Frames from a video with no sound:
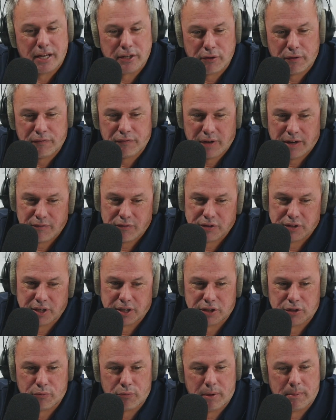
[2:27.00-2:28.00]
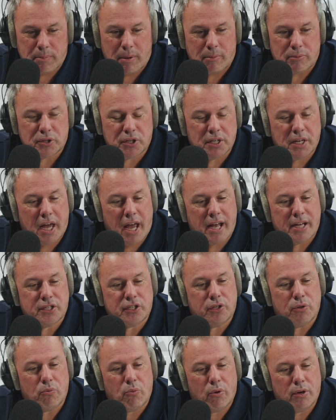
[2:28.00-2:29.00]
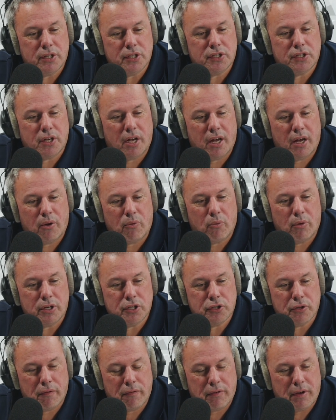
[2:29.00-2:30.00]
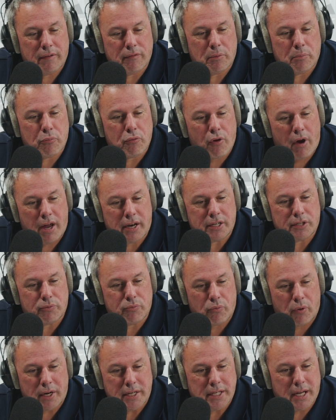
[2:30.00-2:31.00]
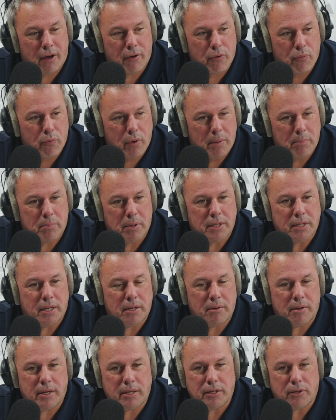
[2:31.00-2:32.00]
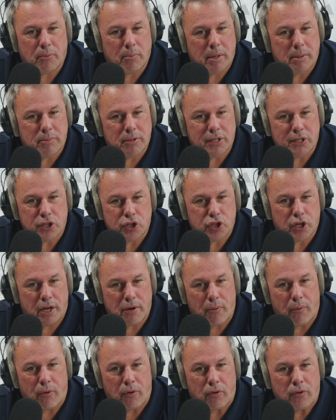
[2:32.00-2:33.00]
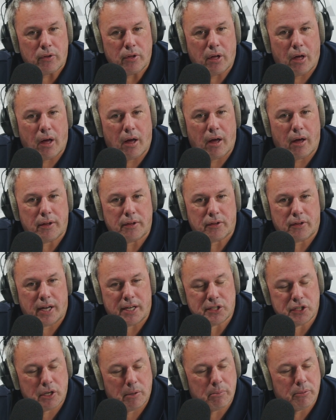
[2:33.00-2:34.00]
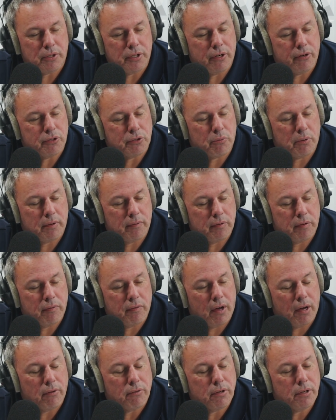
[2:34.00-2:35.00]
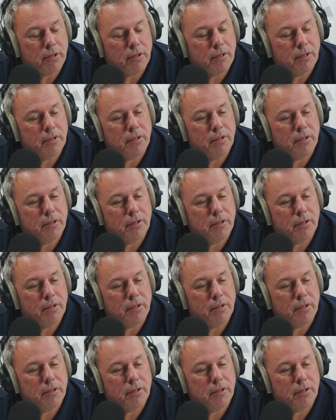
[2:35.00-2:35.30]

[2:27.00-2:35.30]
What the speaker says: that your favorite thing to rip? I was going to ask you, what is your favorite product right now to rip, and then maybe in general, the last couple of years, what have you found?